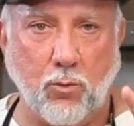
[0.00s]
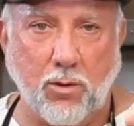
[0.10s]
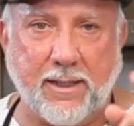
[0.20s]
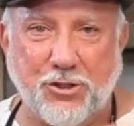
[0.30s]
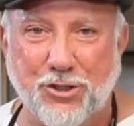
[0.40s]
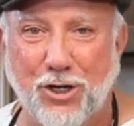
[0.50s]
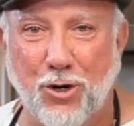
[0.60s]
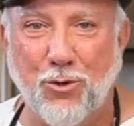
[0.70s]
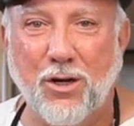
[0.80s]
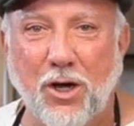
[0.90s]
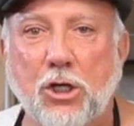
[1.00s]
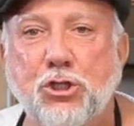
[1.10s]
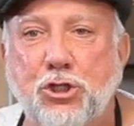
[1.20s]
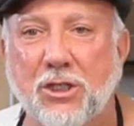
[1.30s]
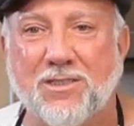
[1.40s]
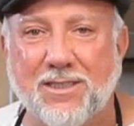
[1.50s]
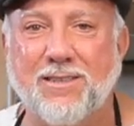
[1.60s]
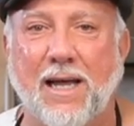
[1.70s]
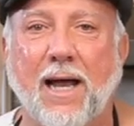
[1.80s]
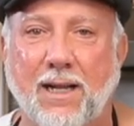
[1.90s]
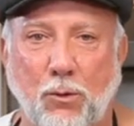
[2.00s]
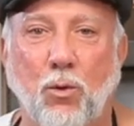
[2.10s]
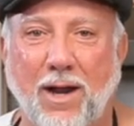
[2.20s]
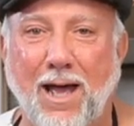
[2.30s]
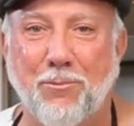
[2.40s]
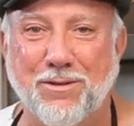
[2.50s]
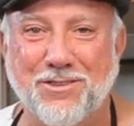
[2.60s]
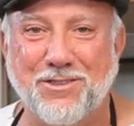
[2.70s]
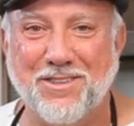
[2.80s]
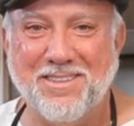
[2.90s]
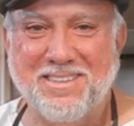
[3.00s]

We'll let you know just exactly what happens.